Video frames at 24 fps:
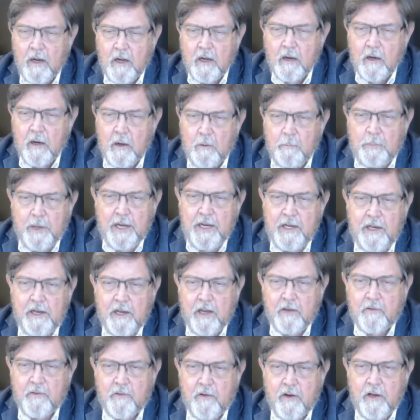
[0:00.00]

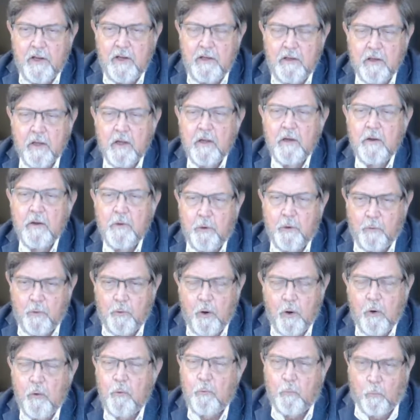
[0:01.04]
PTSD, you
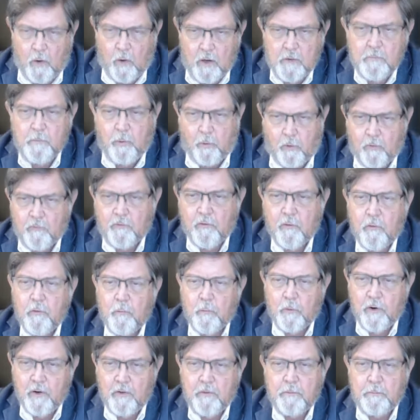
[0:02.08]
know one person
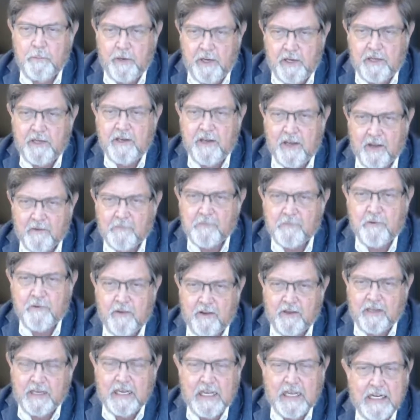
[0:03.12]
with PTSD.
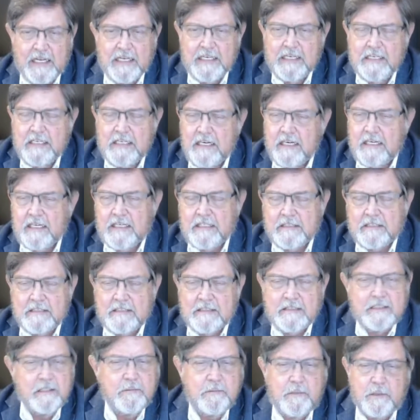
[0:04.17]

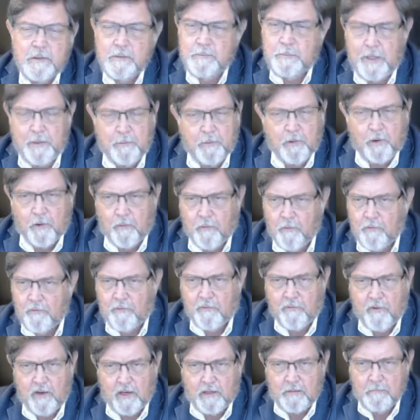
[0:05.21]
No two people are the
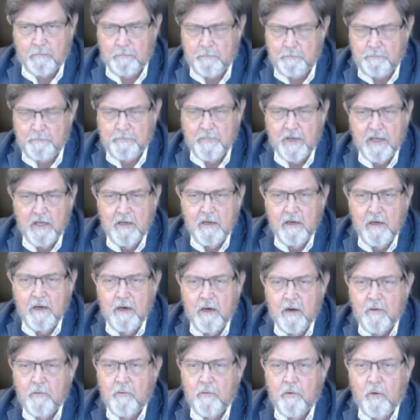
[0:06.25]
same.
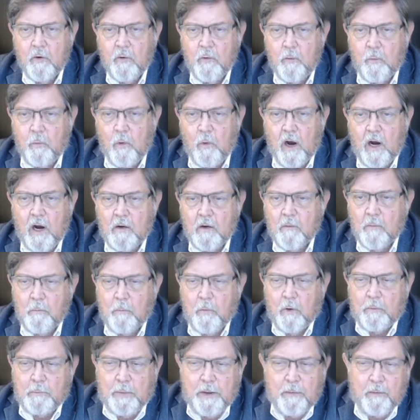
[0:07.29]
So
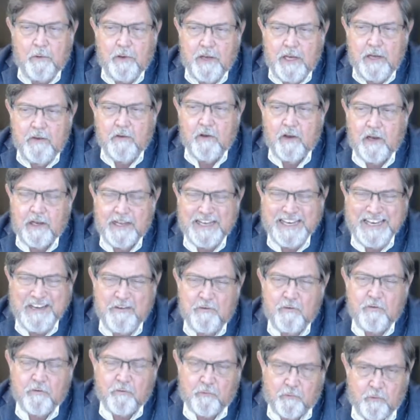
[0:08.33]
what people need to at
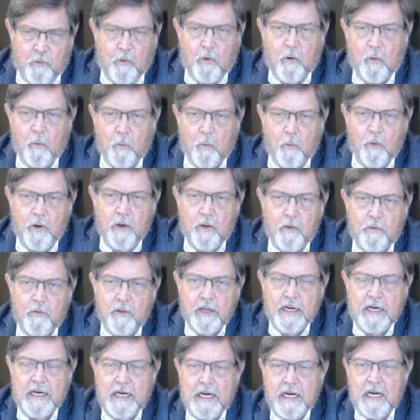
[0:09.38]
least start with
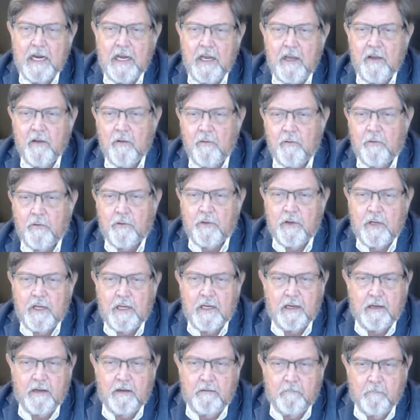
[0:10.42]
is
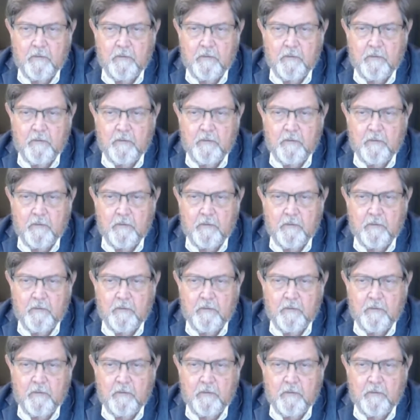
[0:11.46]
the